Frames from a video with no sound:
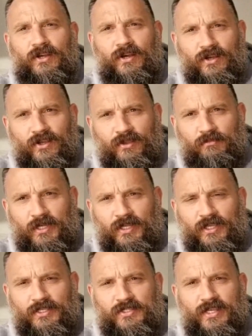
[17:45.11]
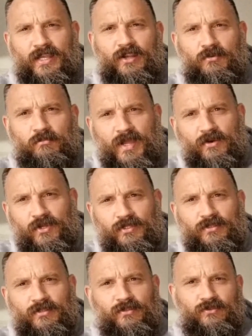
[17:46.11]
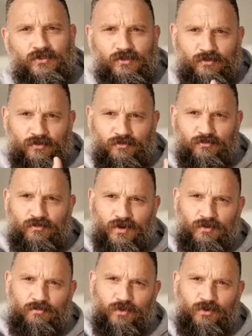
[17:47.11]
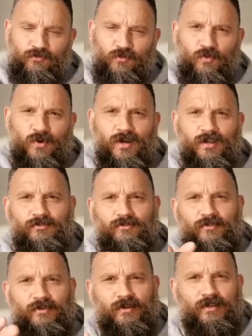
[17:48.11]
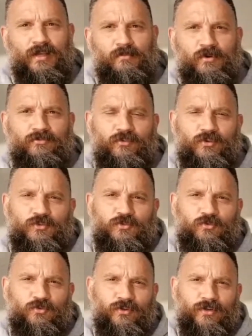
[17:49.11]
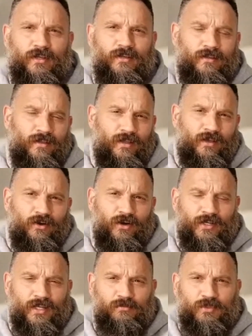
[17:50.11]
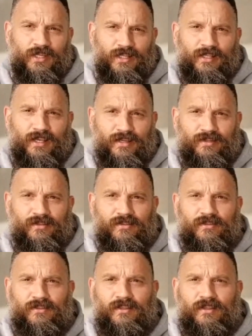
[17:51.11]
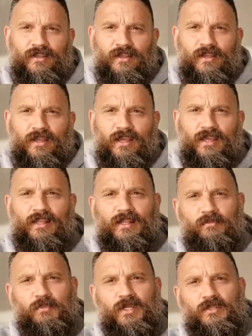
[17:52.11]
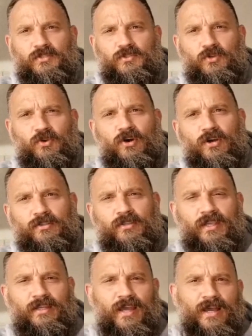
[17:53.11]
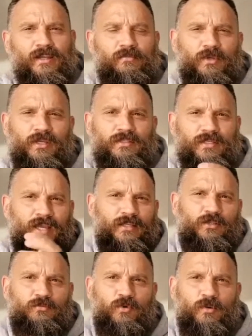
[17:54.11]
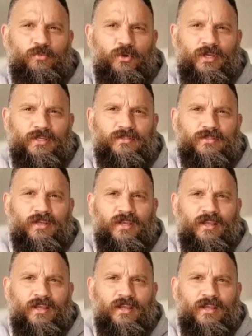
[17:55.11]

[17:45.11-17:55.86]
many years later, I'm married to my beautiful wife, and my first daughter, I named her Eliana. Eli means God, and Anna means answered my prayers.